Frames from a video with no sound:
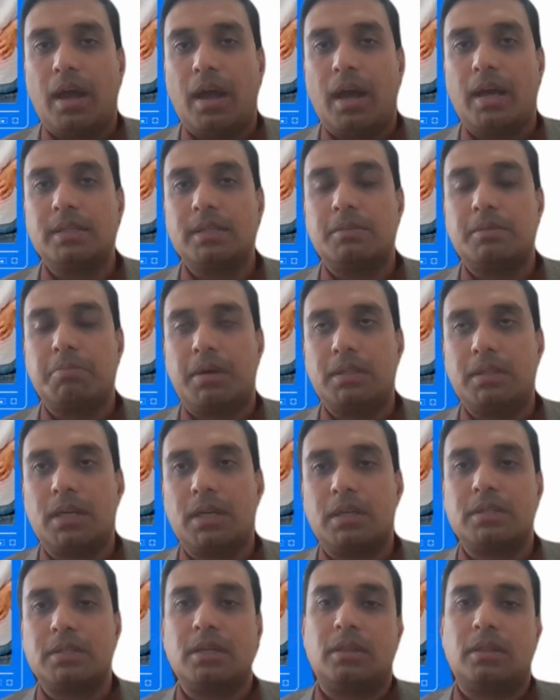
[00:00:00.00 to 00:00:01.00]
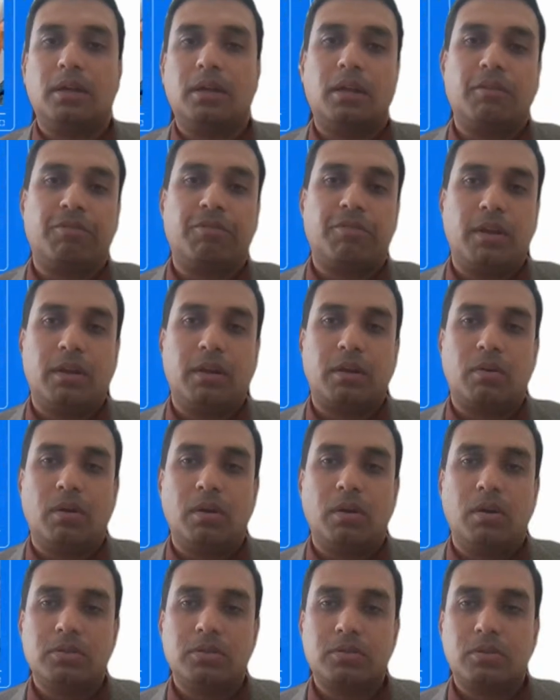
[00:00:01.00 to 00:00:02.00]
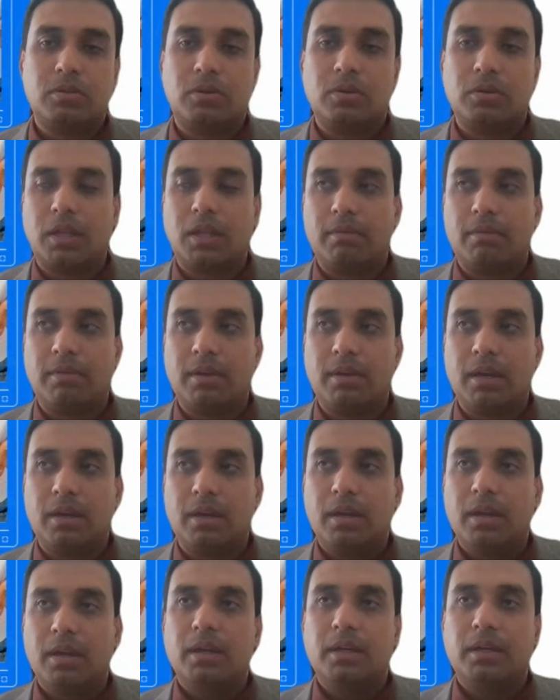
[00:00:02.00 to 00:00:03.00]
as much as a 35-year-old, so they will